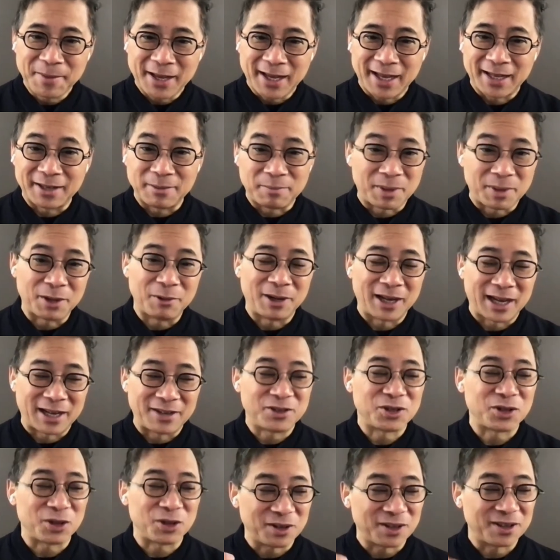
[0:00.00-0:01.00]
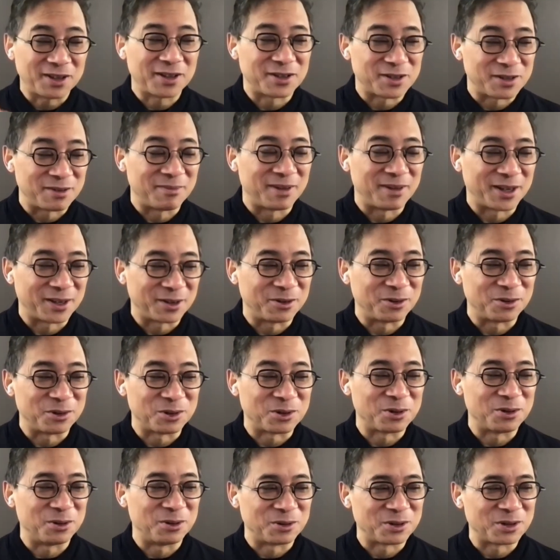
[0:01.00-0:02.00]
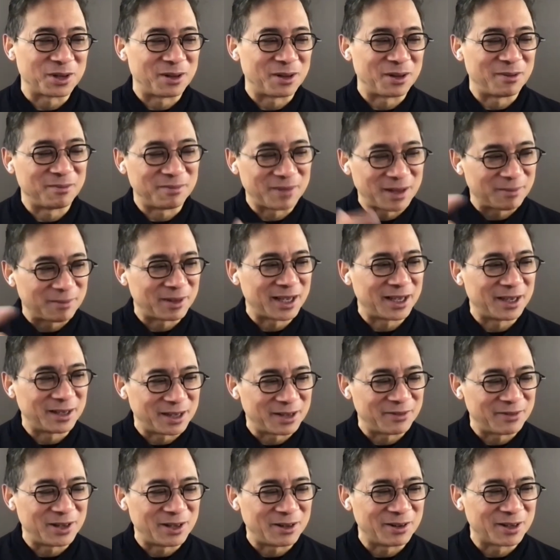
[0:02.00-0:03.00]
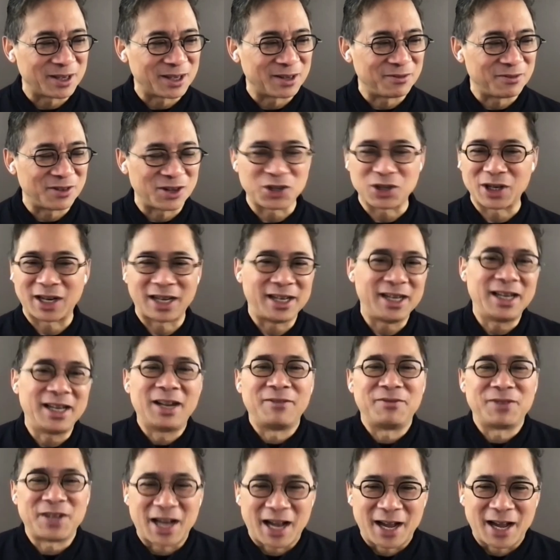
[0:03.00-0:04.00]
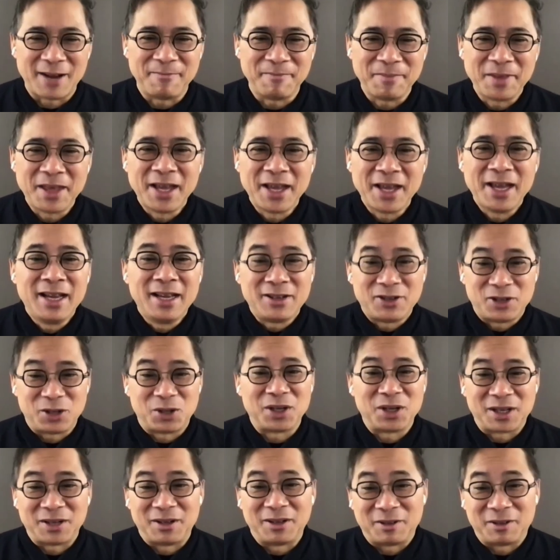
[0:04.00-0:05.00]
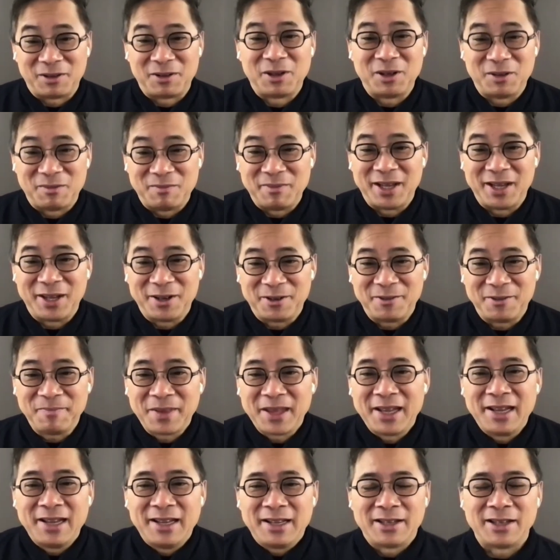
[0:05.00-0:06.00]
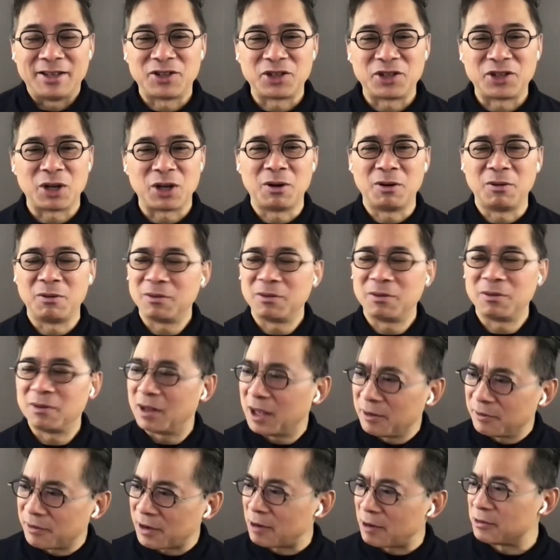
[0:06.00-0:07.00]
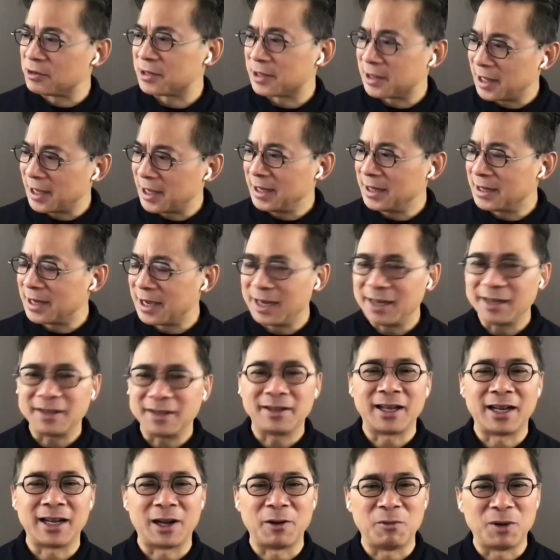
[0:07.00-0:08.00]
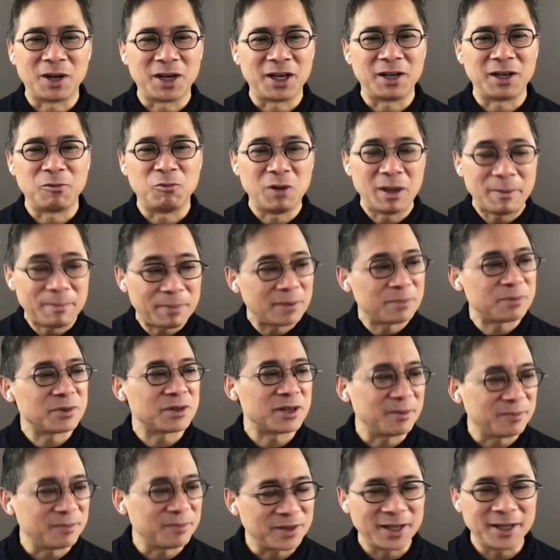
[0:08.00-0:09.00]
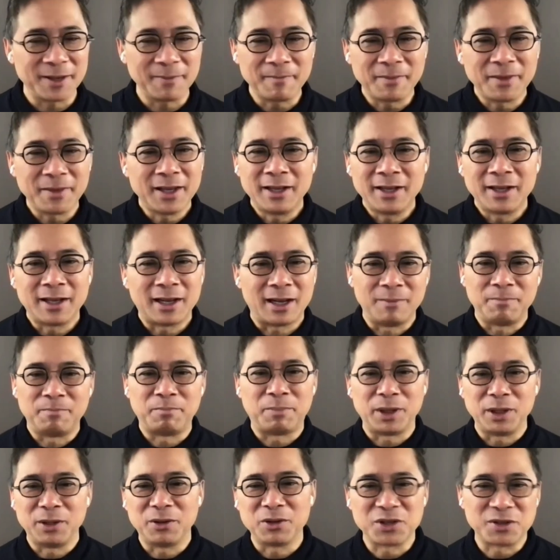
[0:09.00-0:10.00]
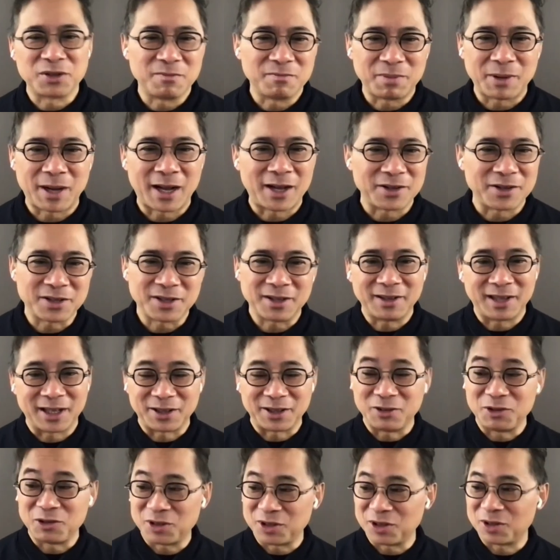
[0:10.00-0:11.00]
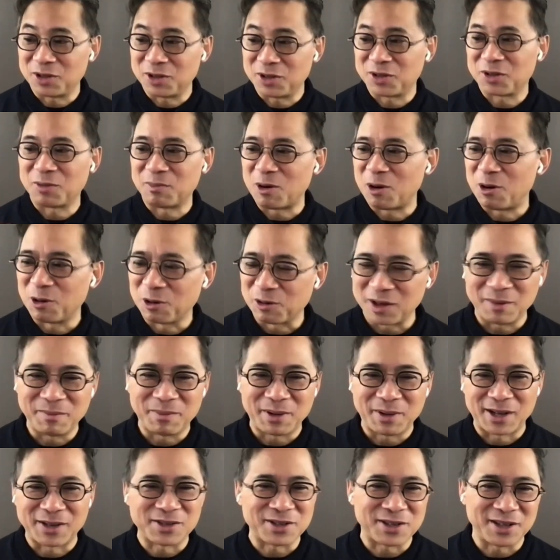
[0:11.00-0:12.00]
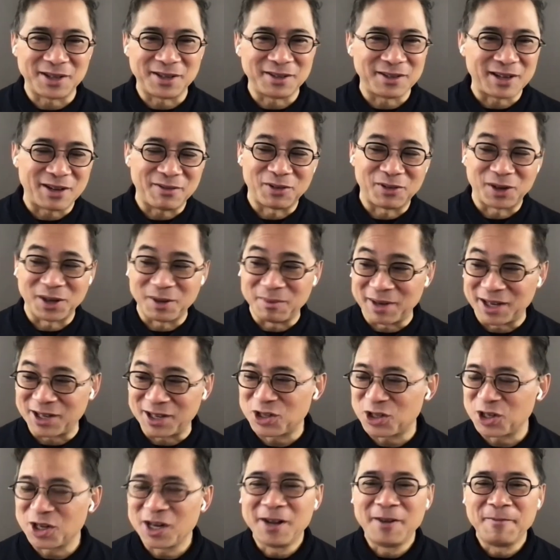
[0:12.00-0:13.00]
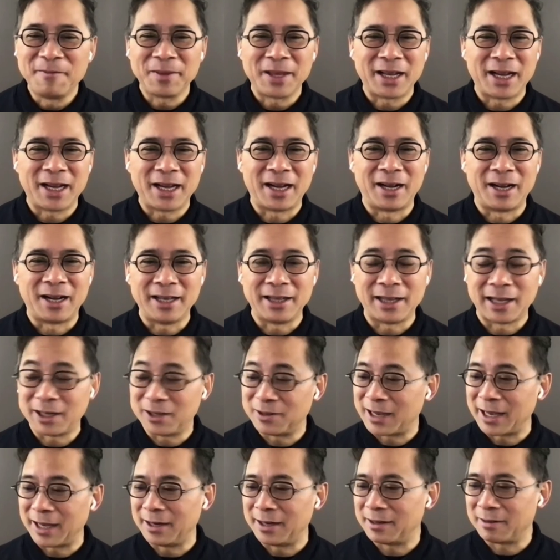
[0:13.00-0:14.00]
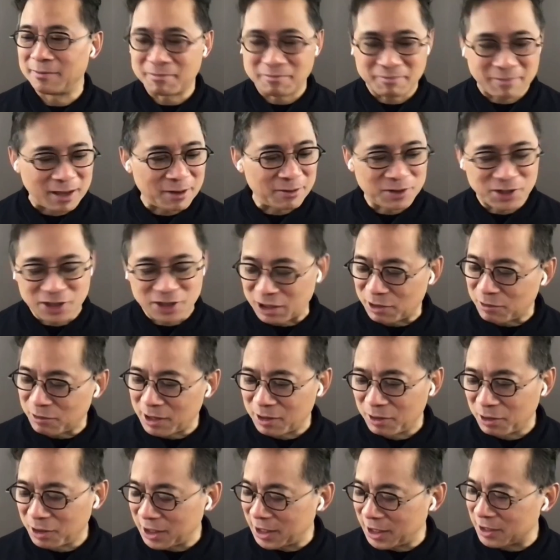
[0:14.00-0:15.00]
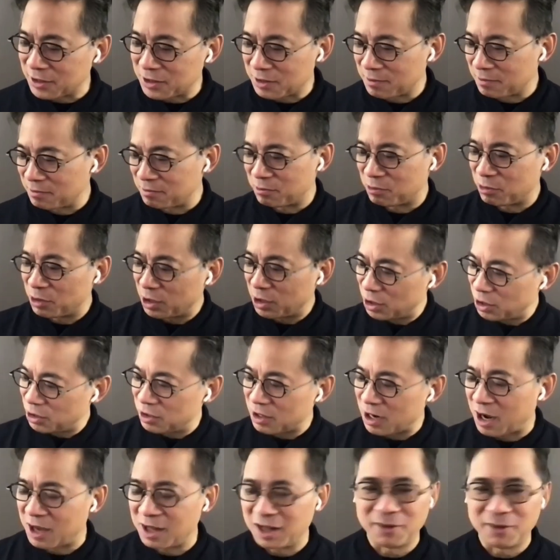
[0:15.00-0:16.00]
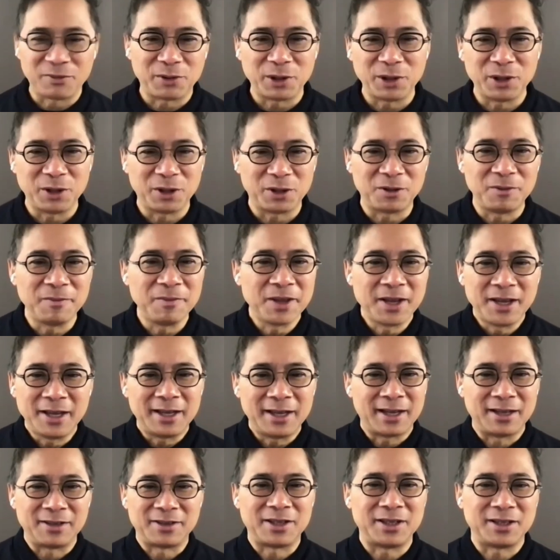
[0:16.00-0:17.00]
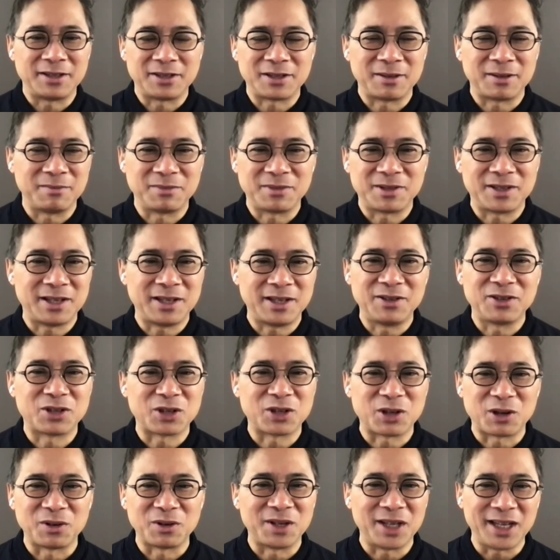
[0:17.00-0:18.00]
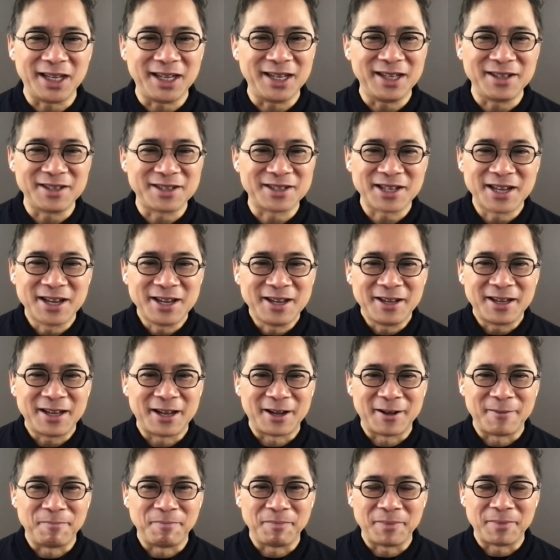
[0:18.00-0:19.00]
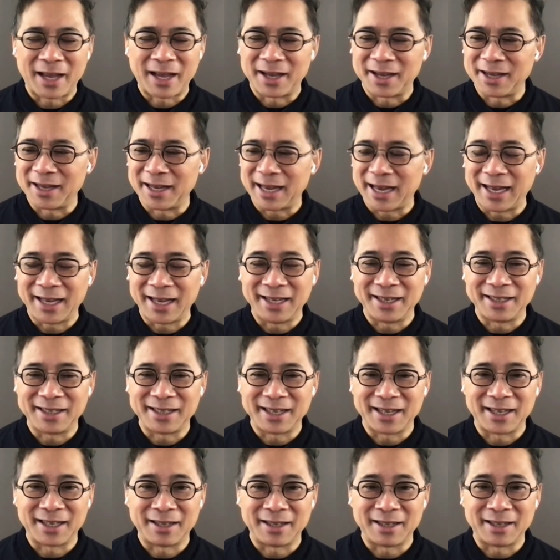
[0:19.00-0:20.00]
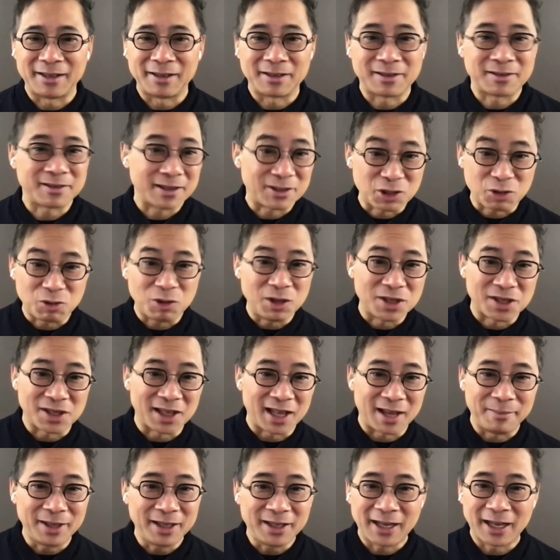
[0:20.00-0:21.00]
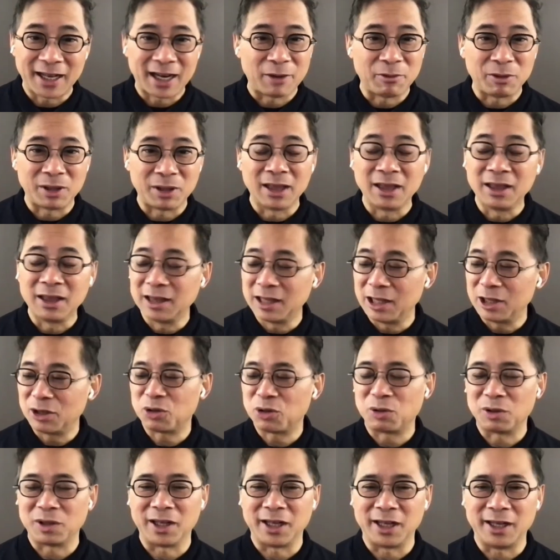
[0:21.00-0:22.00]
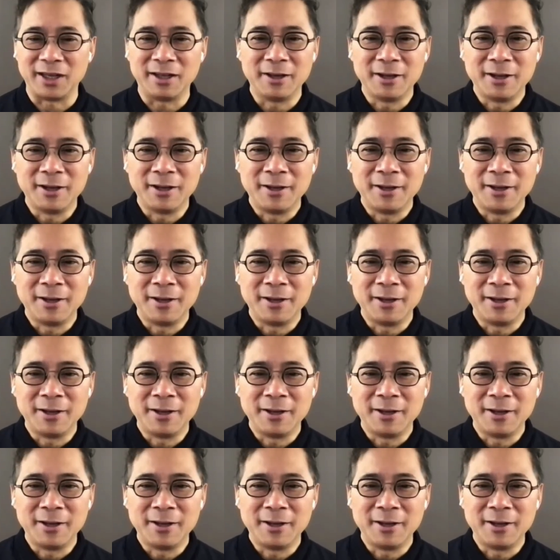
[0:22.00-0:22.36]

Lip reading: And by the way, I started this in medical school, so I'm kind of giving you a confession. I didn't have time to cook a good meal. And so if I was late night and I wanted to whip up something, I'd boil some pasta, like usually some whole grain pasta, not very much. And I would sit around looking at some really good olive oil, some tinned sardines, and a squeeze of lemon. And I would literally